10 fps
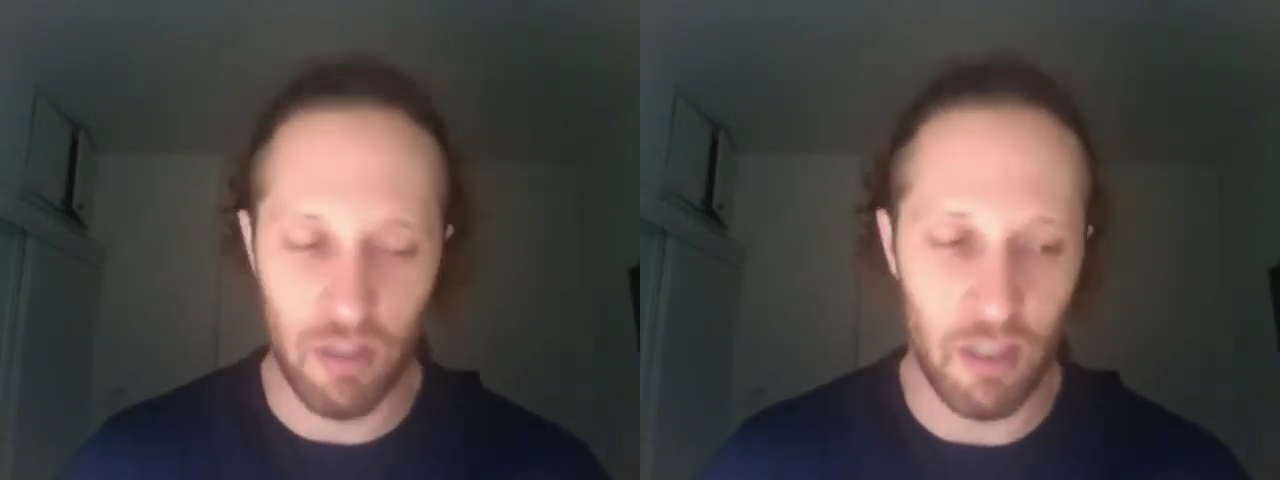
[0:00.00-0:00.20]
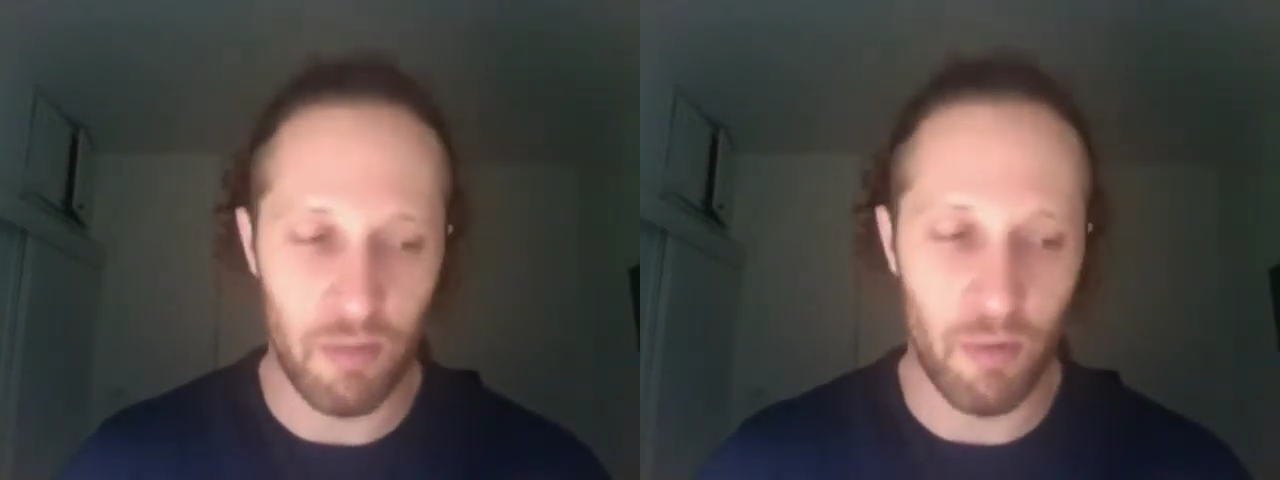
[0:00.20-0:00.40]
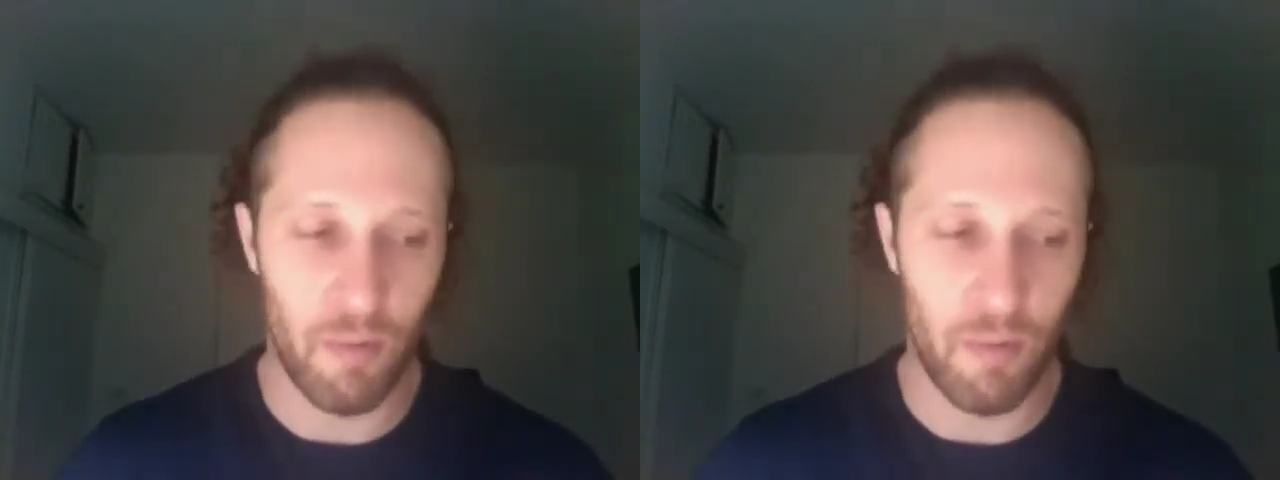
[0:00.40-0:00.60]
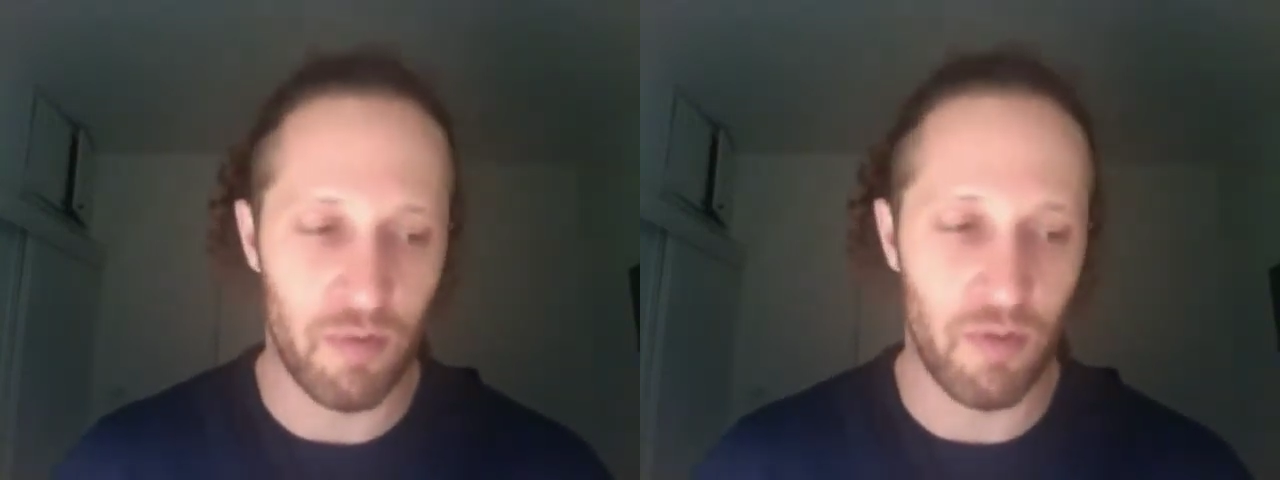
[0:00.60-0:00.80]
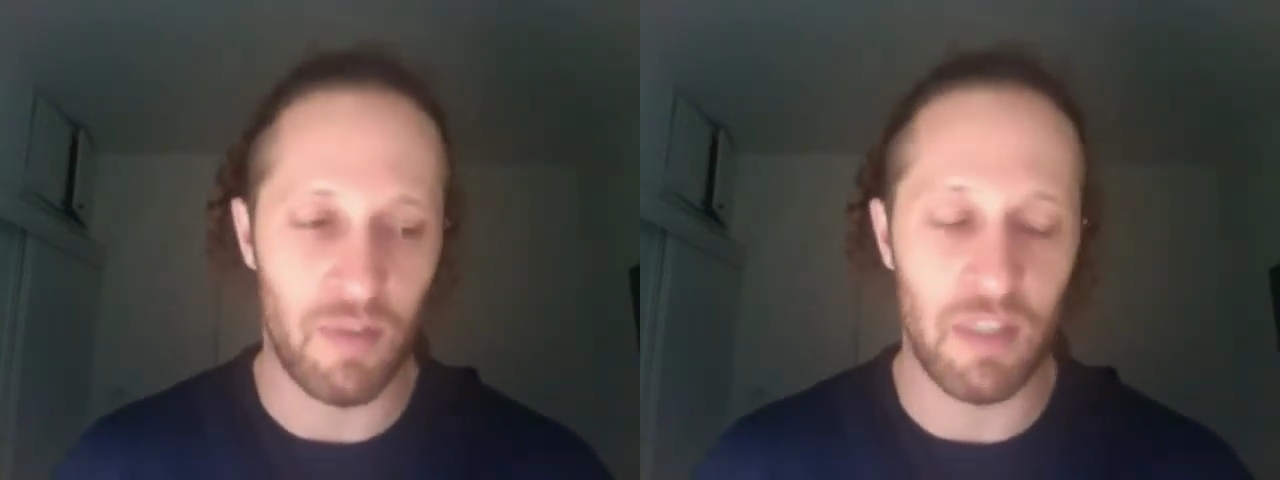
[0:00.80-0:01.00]
these
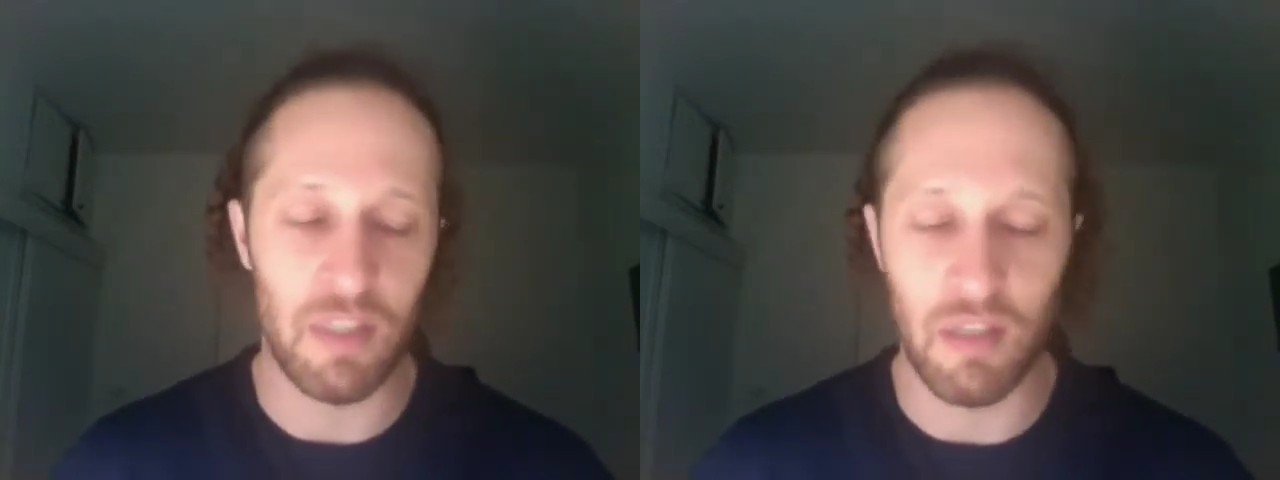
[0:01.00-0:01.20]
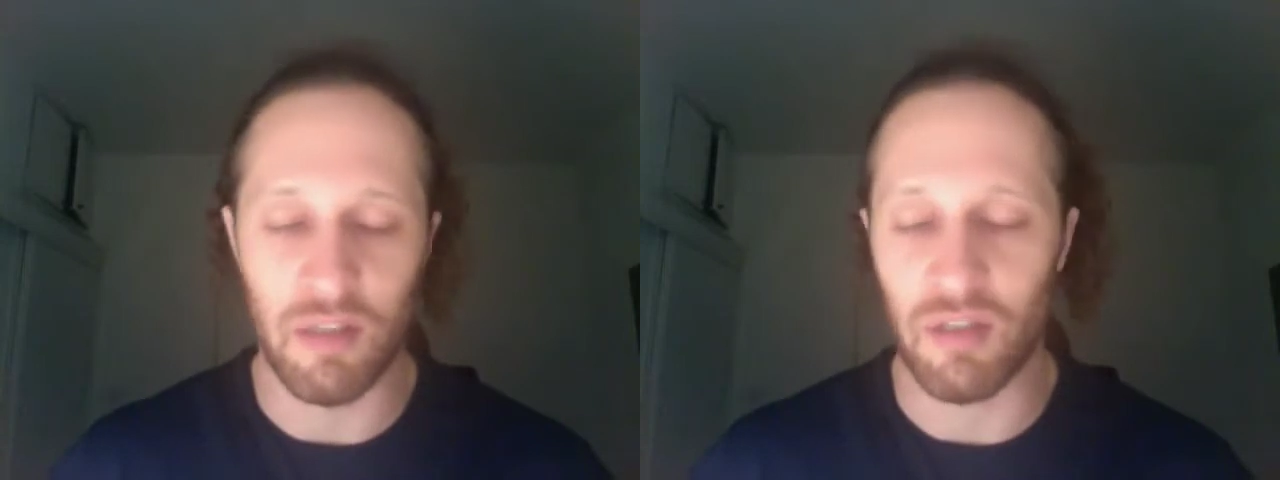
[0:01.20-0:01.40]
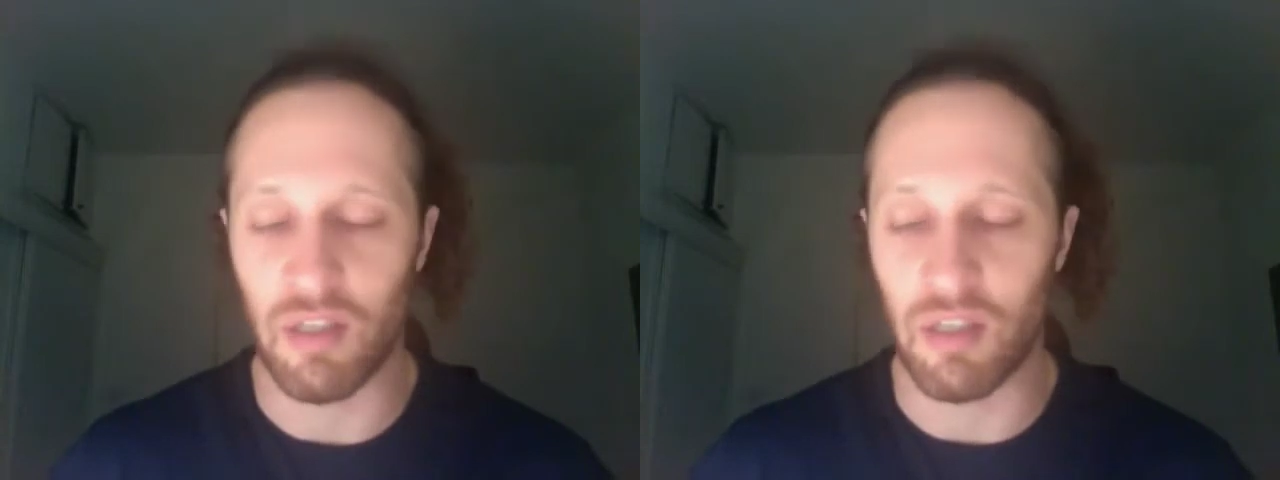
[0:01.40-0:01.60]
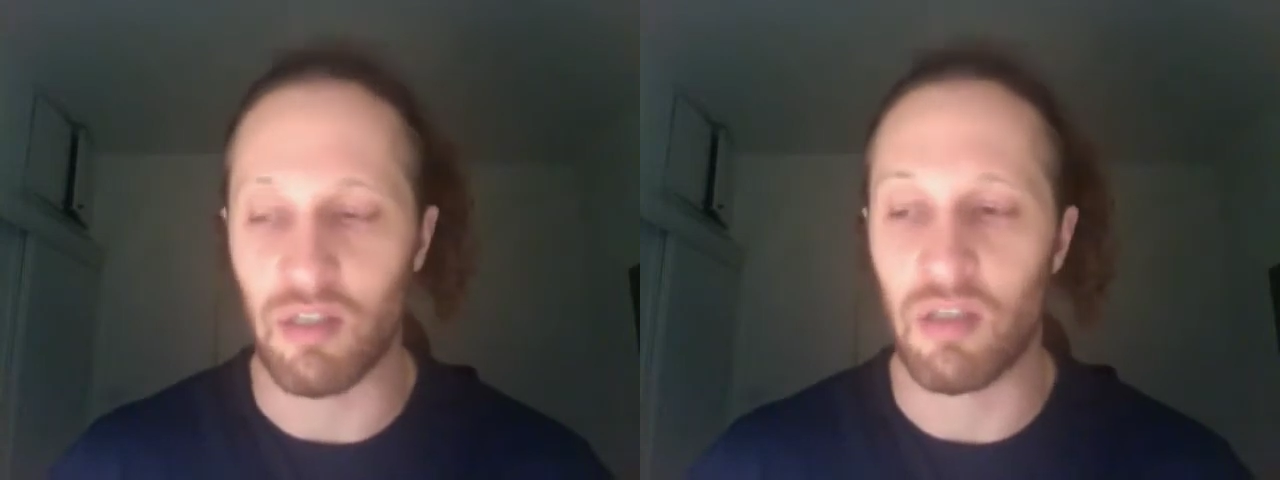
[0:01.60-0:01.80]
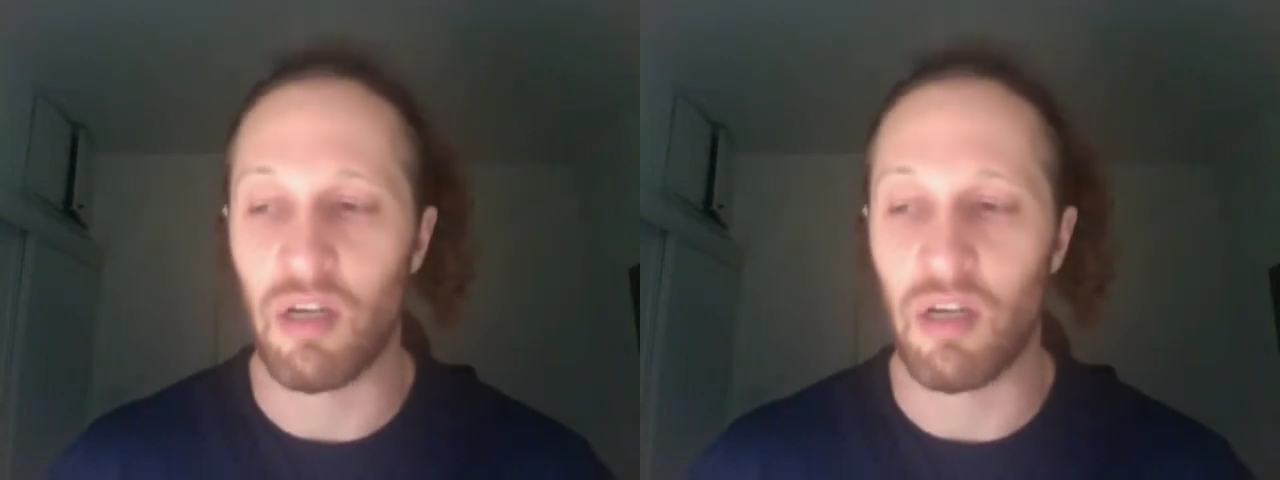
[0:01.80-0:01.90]
problems of dizziness and